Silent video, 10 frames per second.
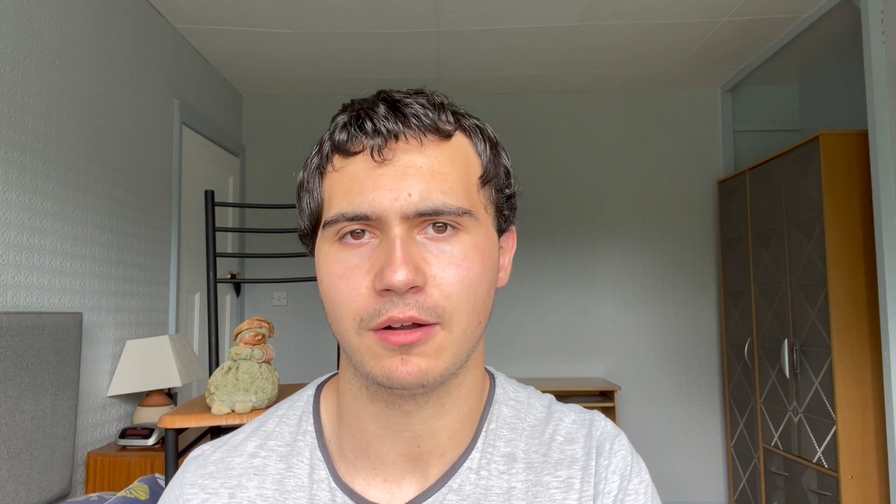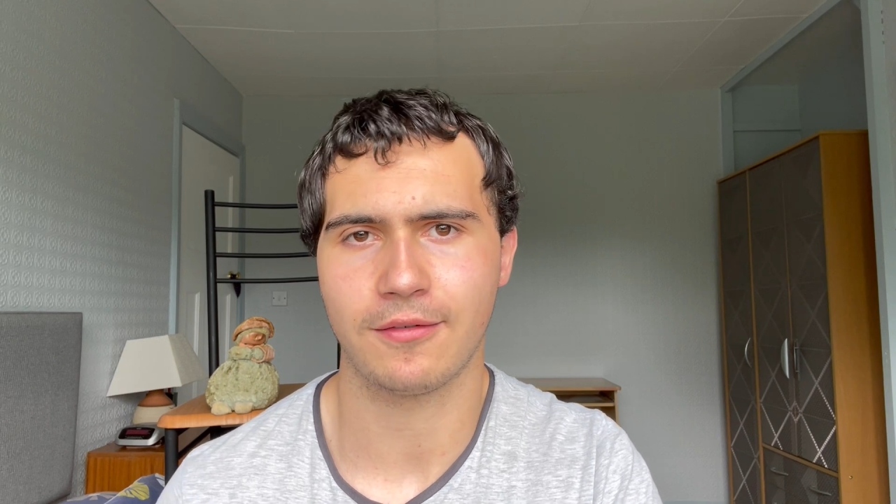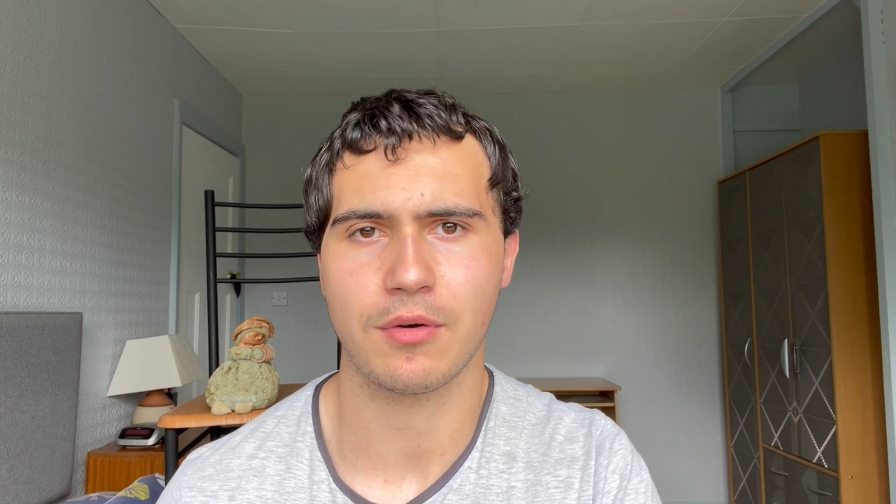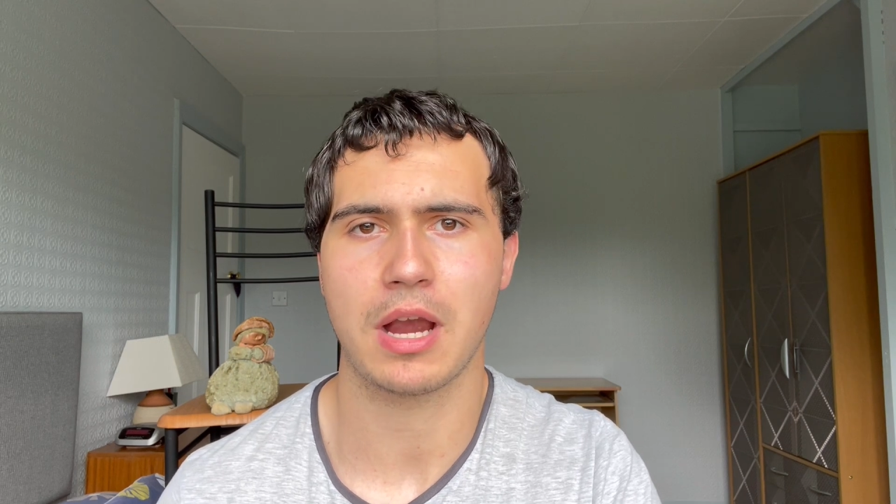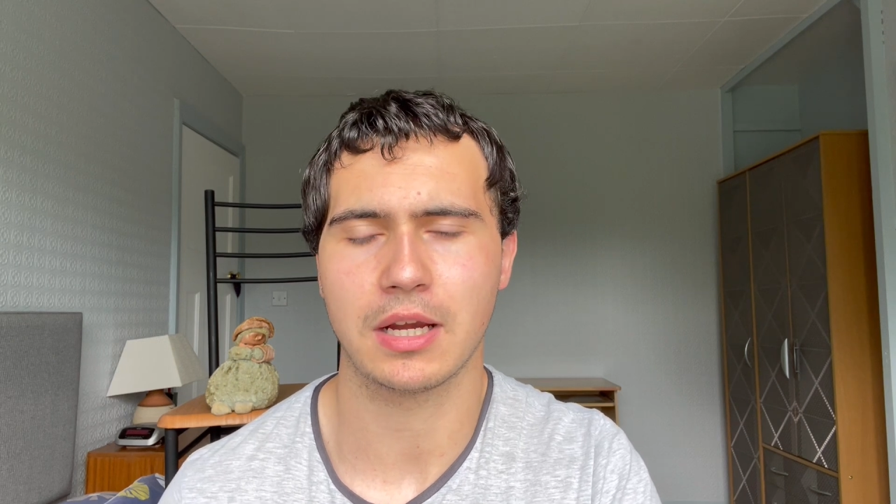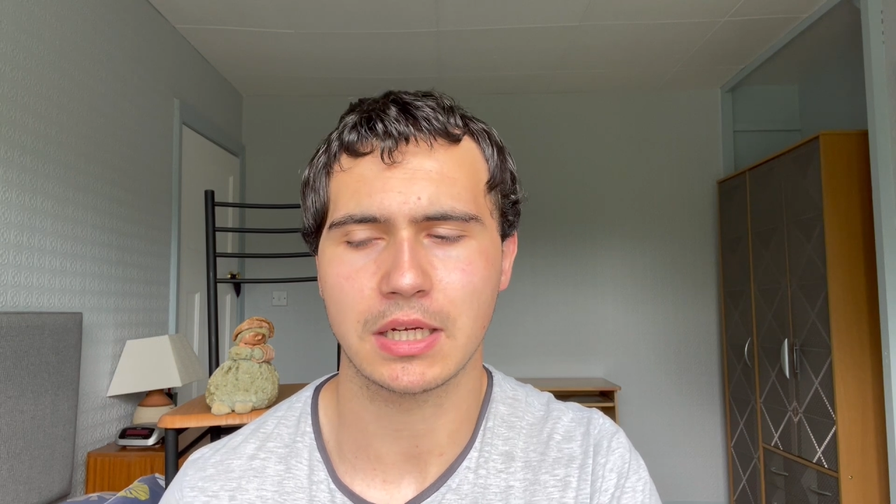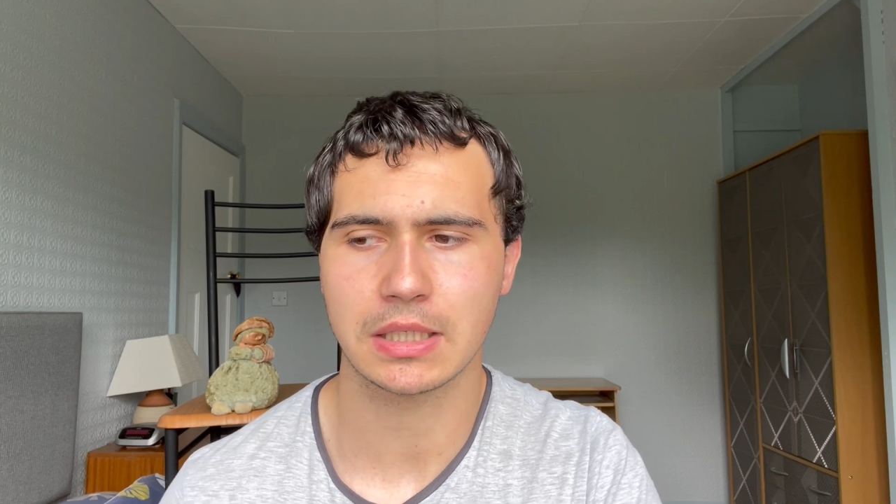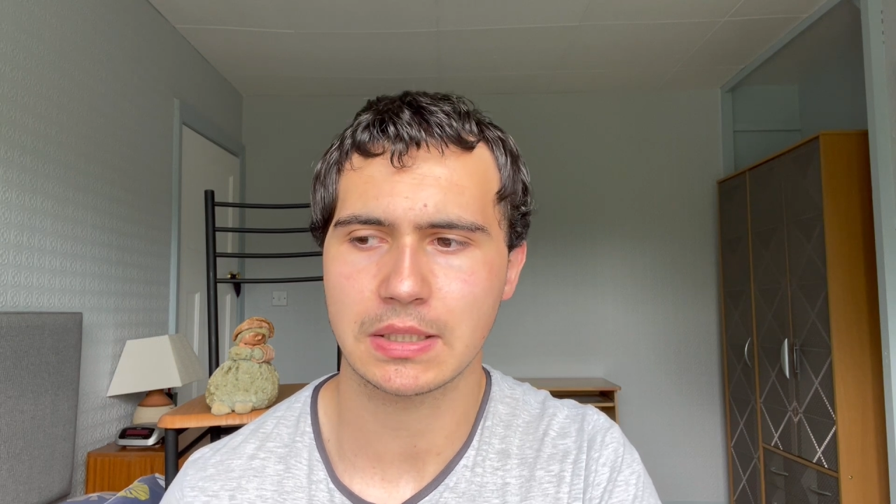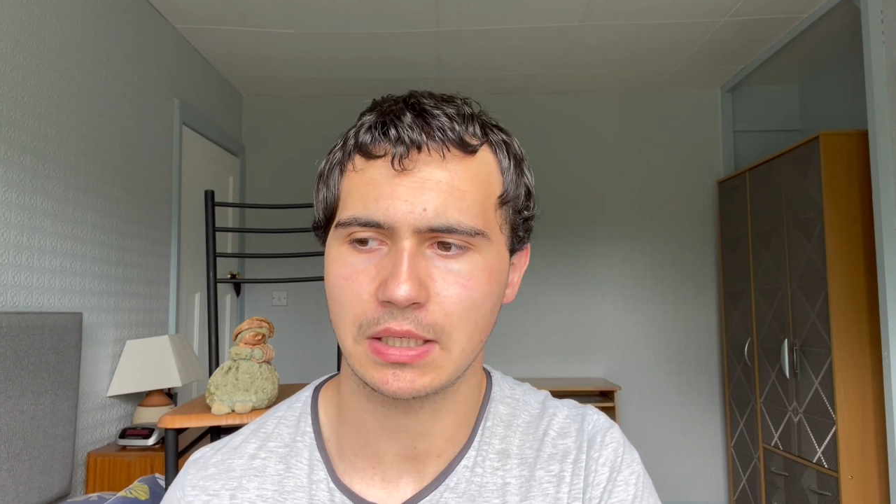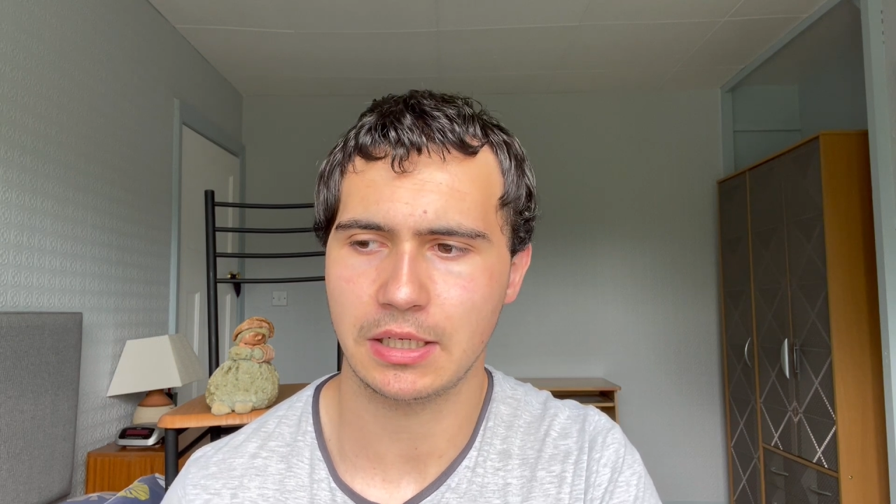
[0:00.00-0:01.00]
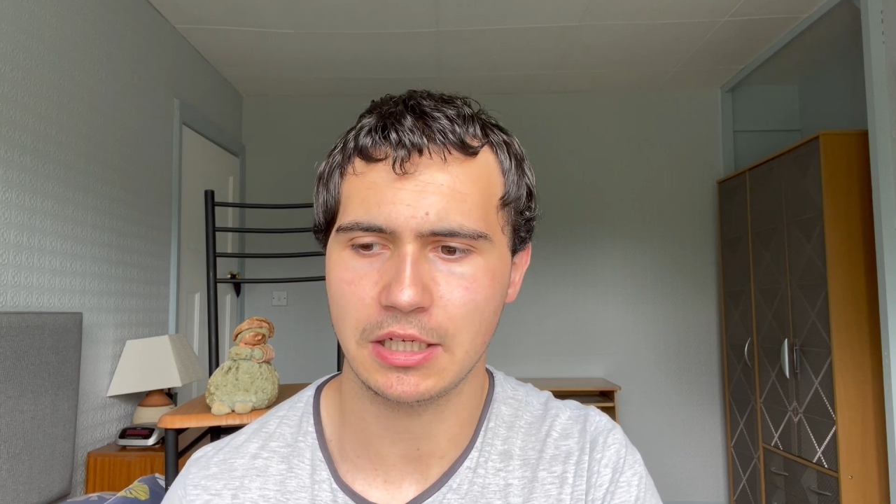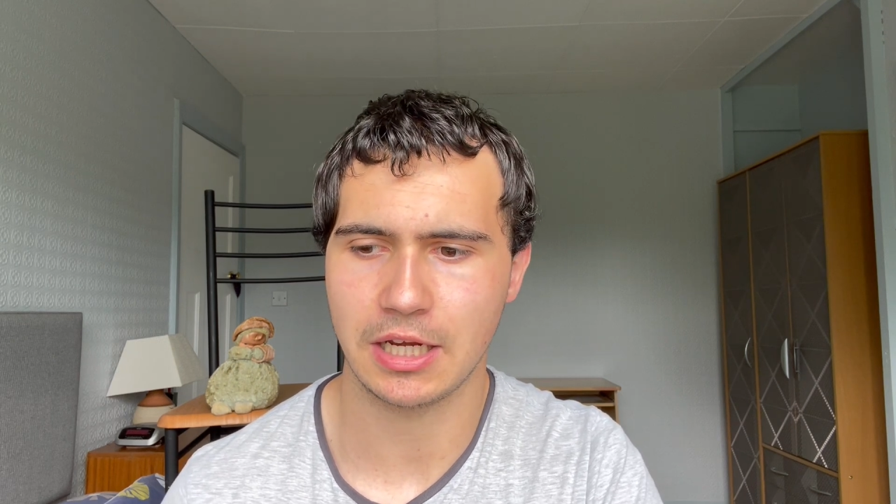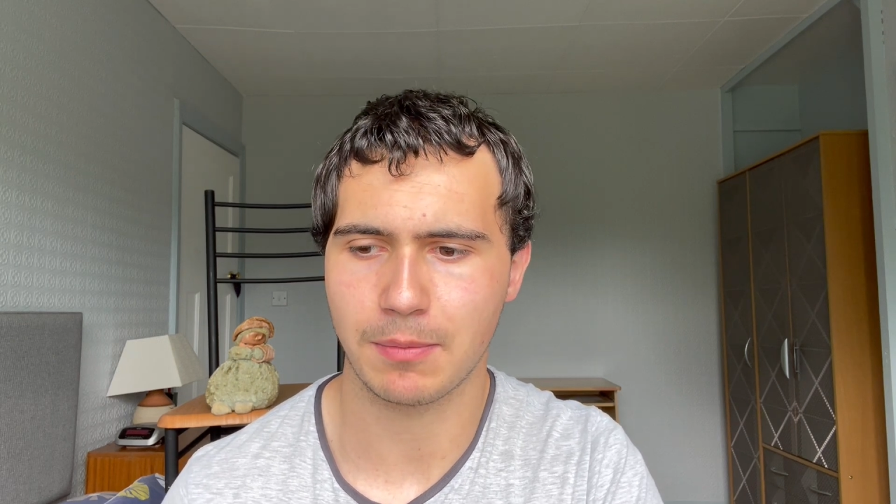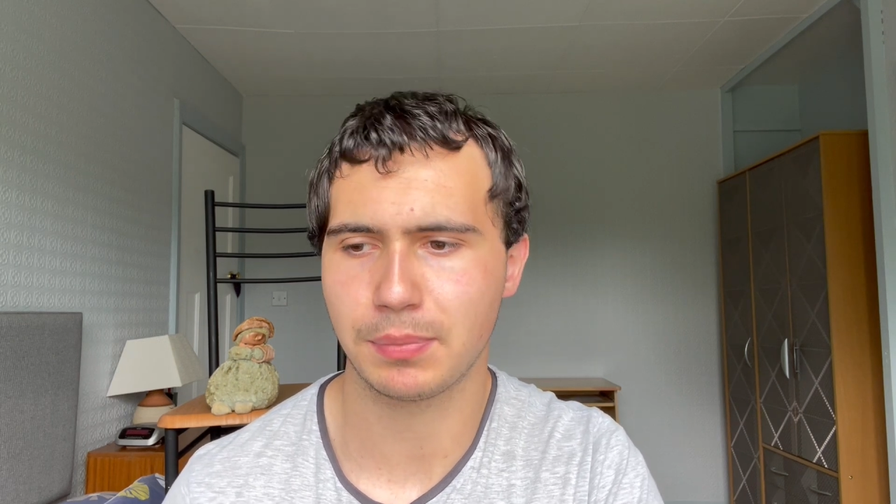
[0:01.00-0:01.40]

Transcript: of Frank's, uh, you know,